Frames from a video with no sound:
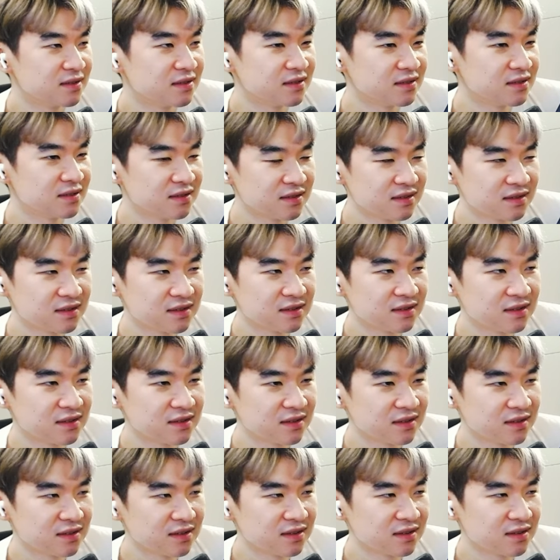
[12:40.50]

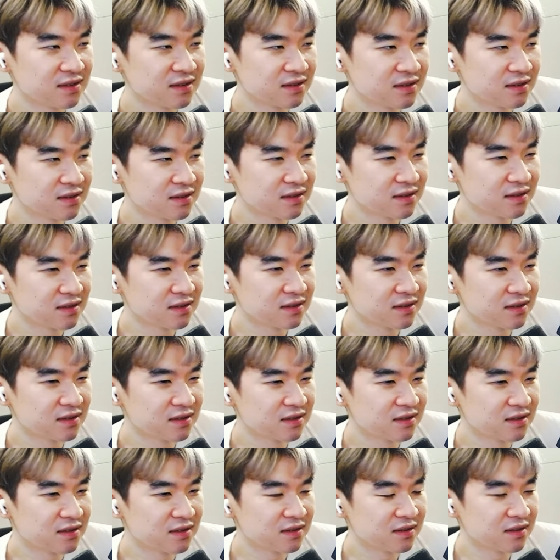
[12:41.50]

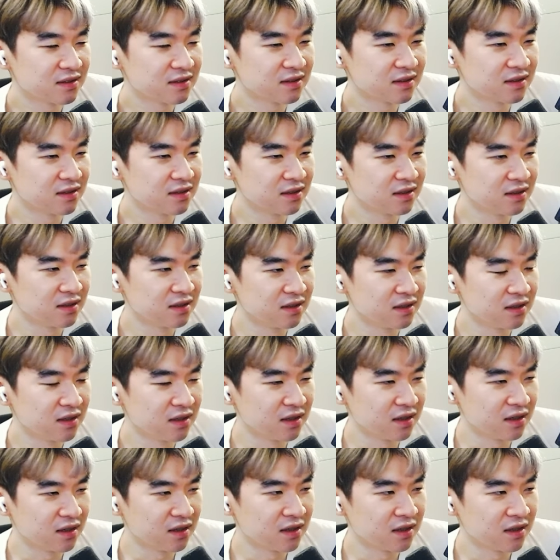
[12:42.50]

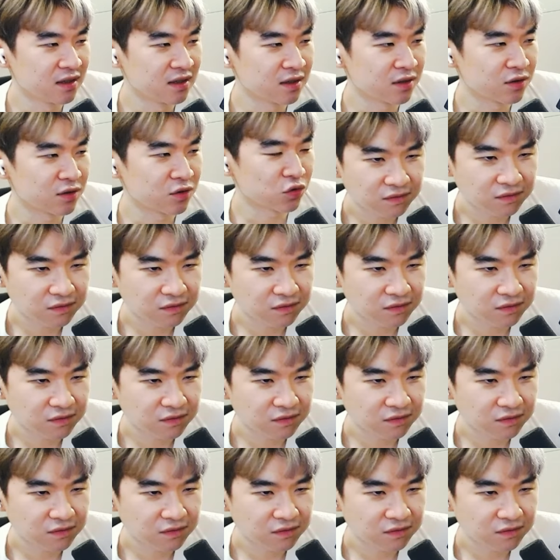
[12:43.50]
(no one is talking)